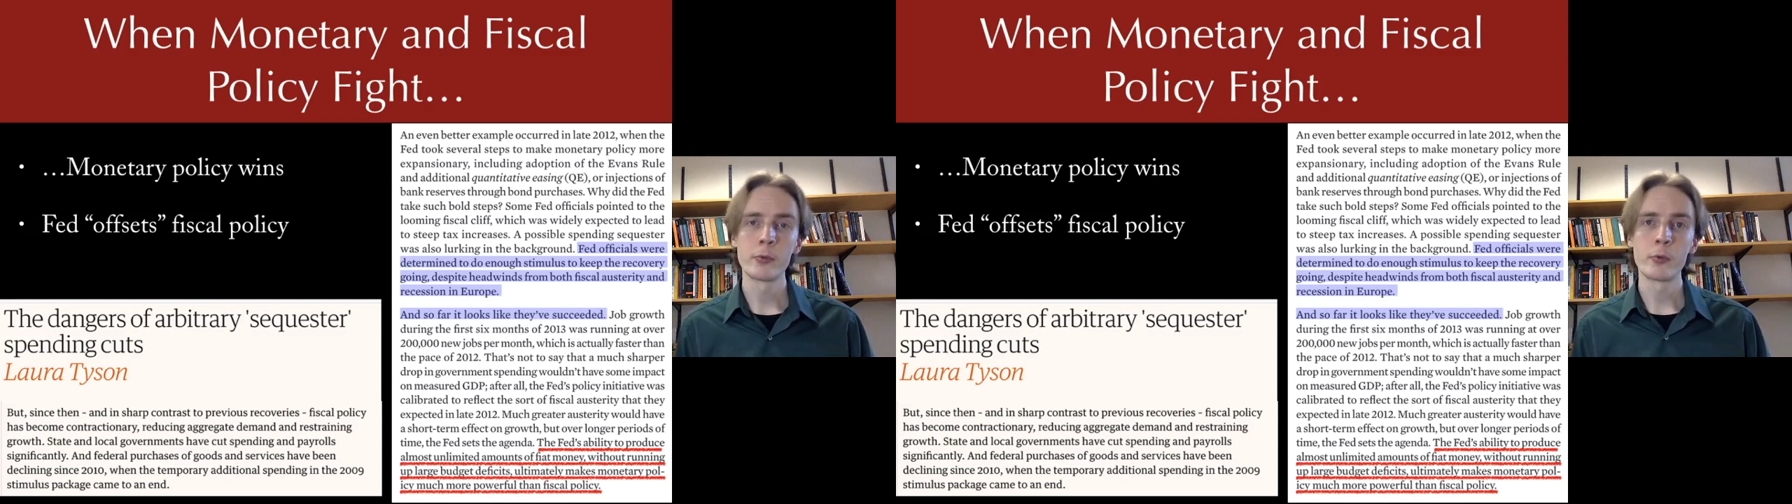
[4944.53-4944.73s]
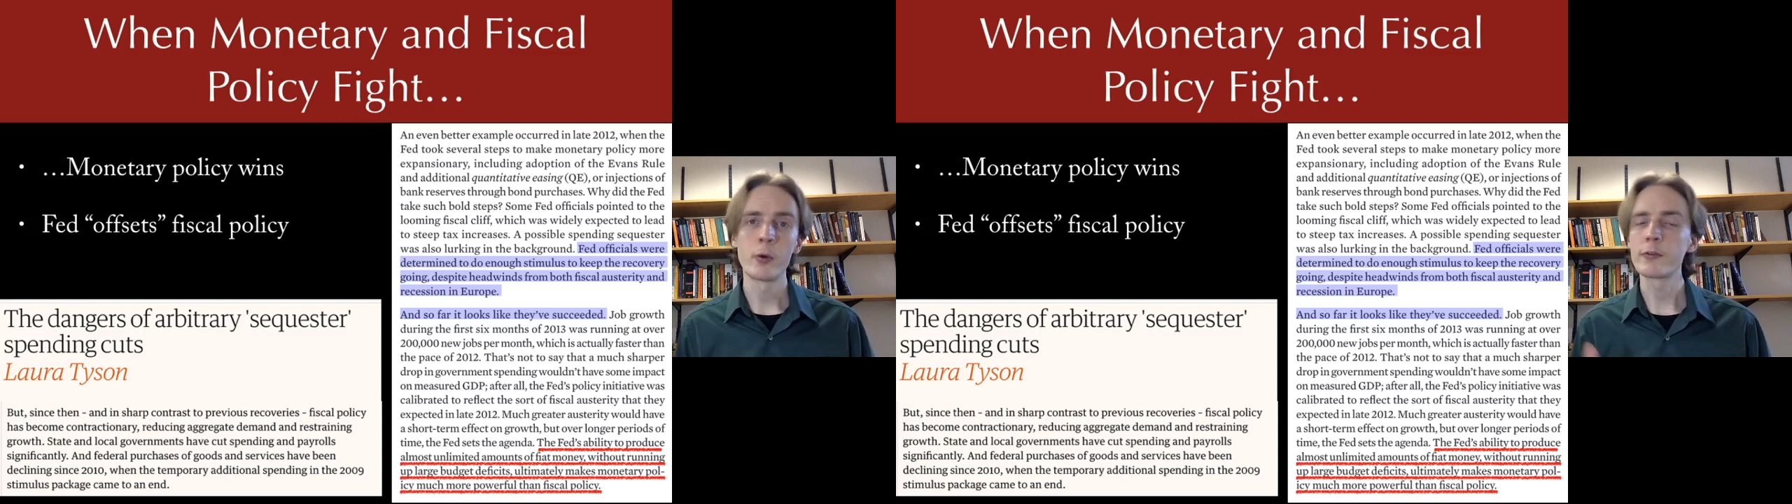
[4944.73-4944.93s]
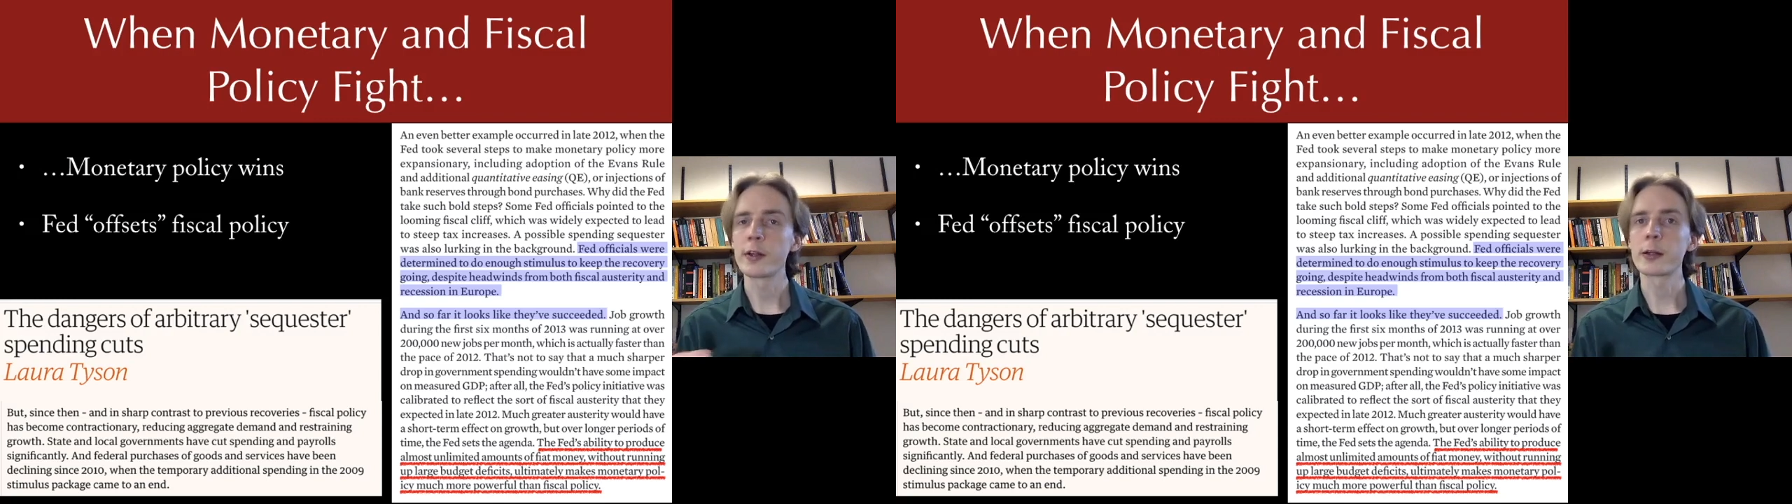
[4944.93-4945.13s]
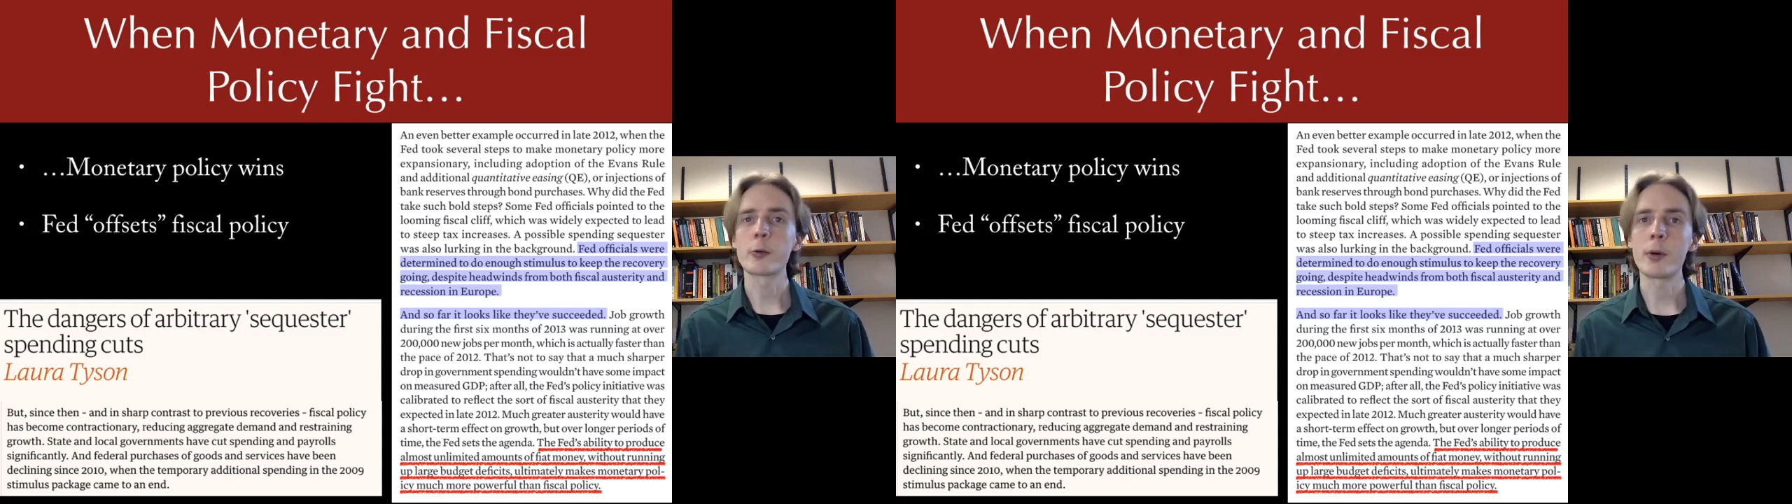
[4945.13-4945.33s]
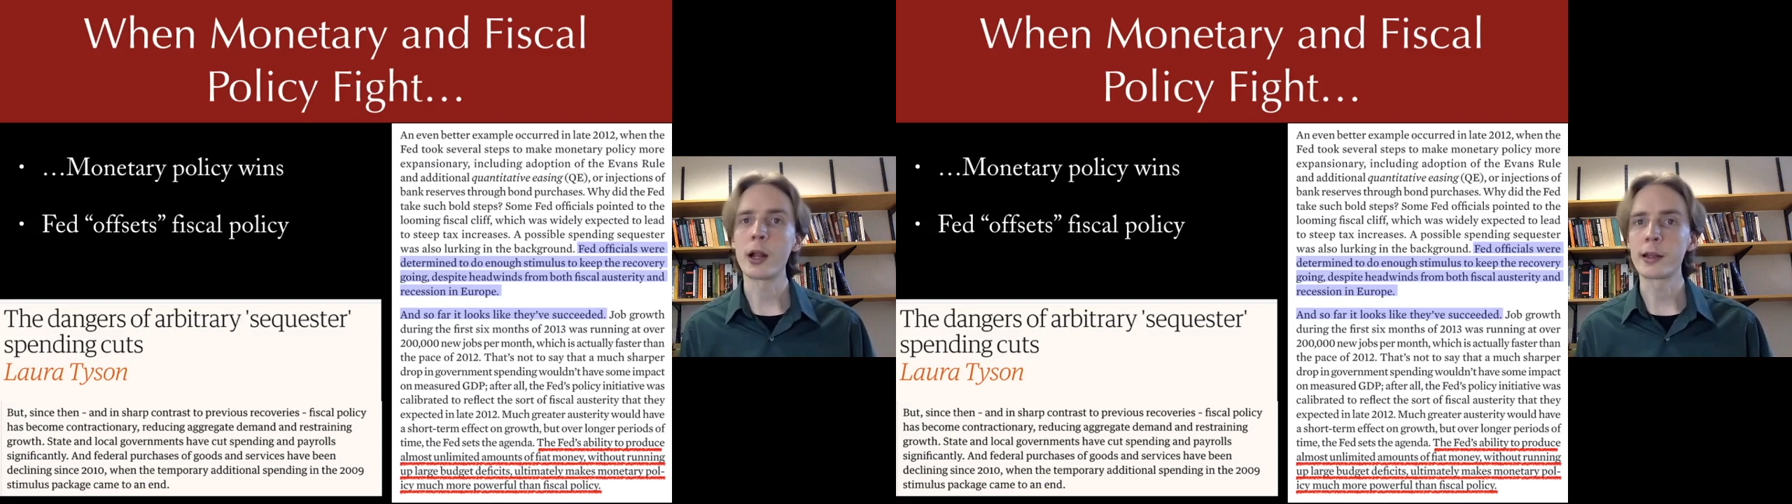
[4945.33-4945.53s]
what fiscal
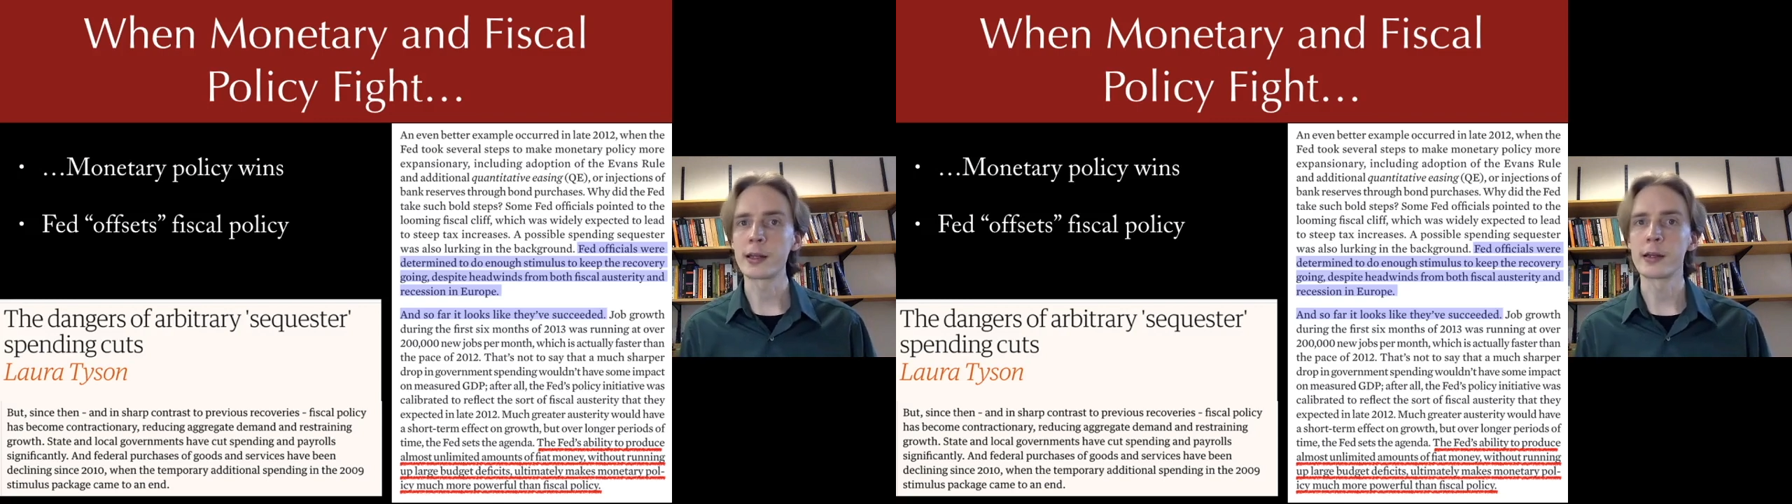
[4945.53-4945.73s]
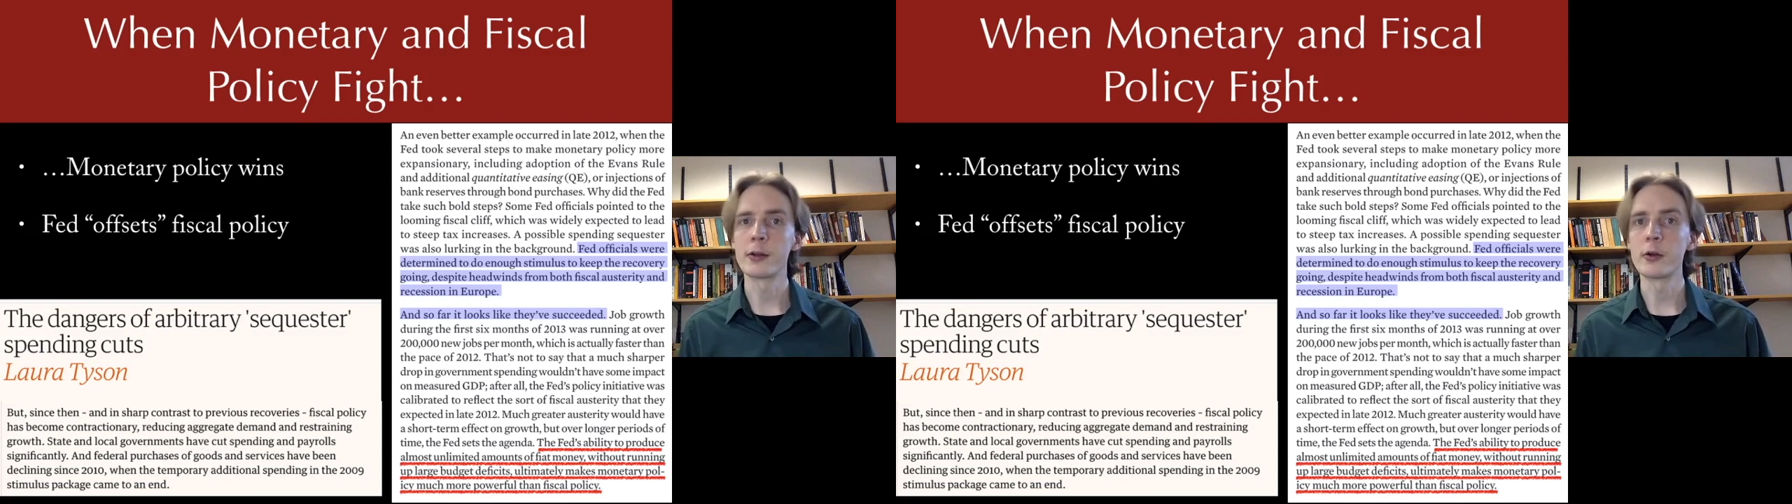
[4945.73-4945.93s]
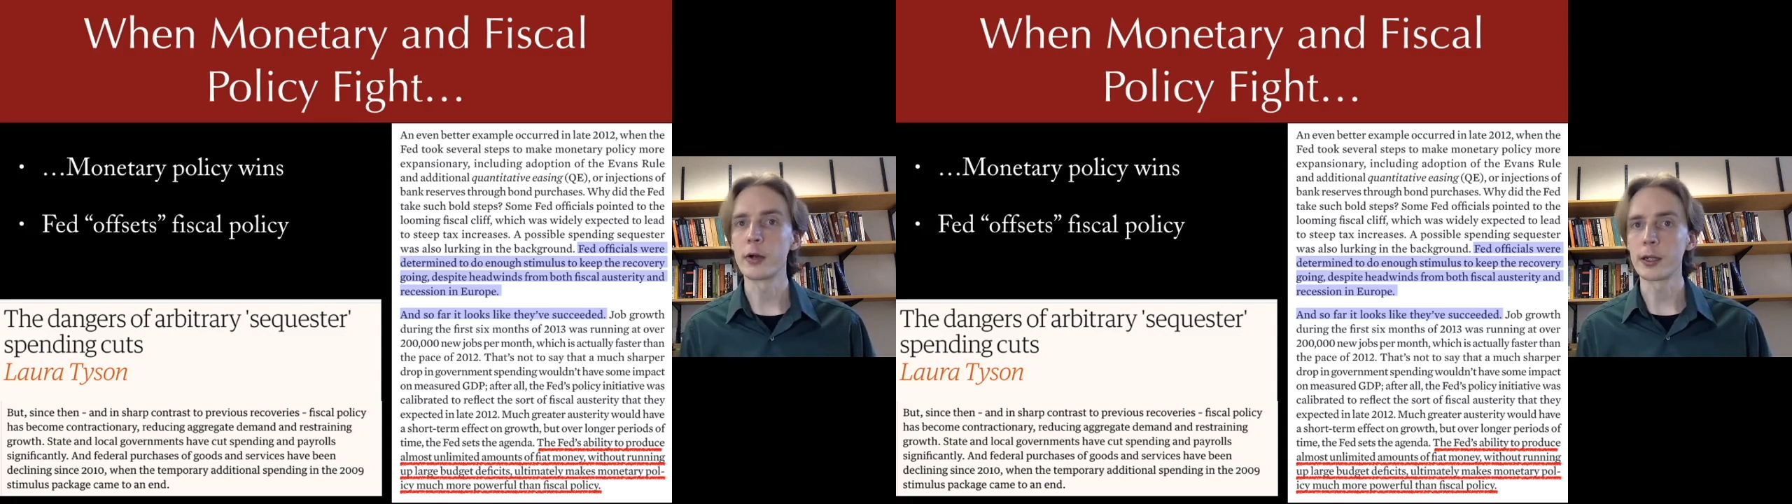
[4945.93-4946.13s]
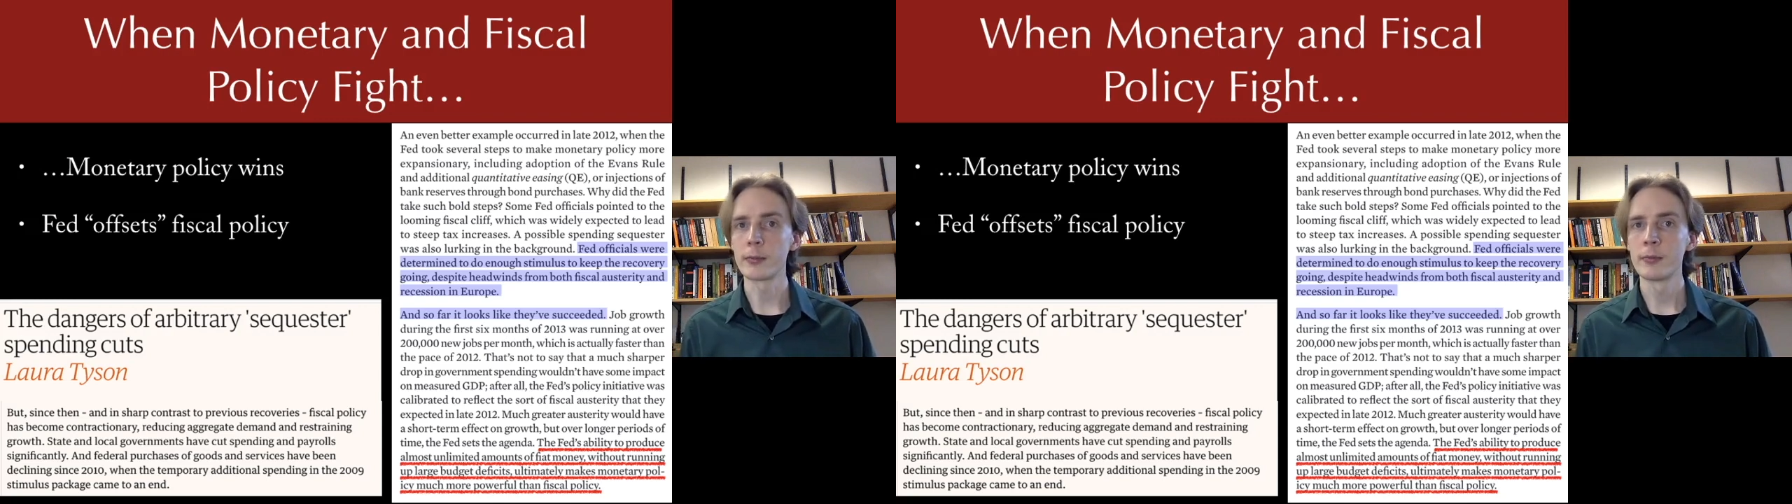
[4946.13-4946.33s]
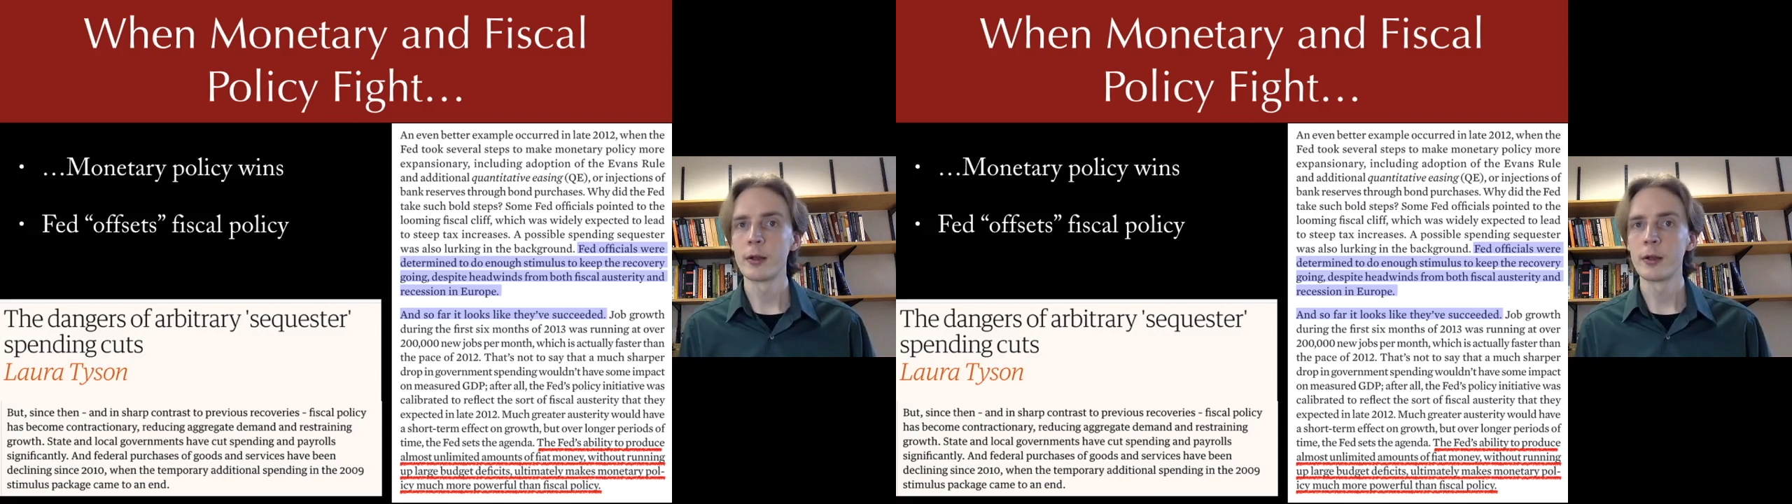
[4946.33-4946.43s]
policy is doing.